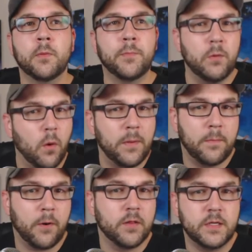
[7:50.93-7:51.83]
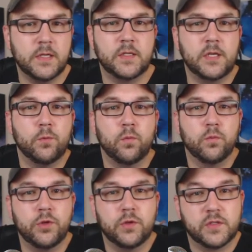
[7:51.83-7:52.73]
But he won't be a part of the DC
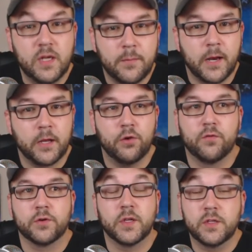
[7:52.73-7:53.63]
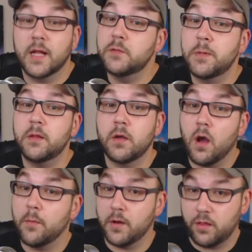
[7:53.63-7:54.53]
cinematic universe. That's been the
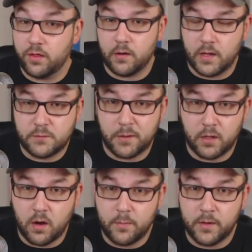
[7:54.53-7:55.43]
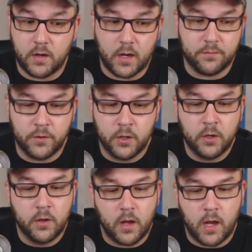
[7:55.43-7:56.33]
common theory. That's been the common kind of
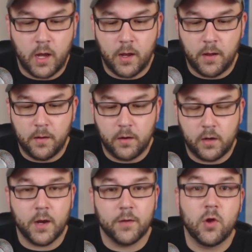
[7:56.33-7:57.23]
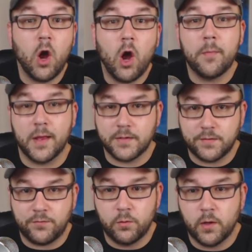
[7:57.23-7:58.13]
comment,
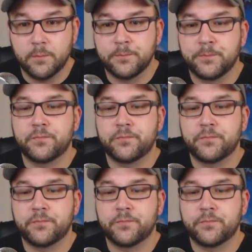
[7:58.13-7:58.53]
if you will.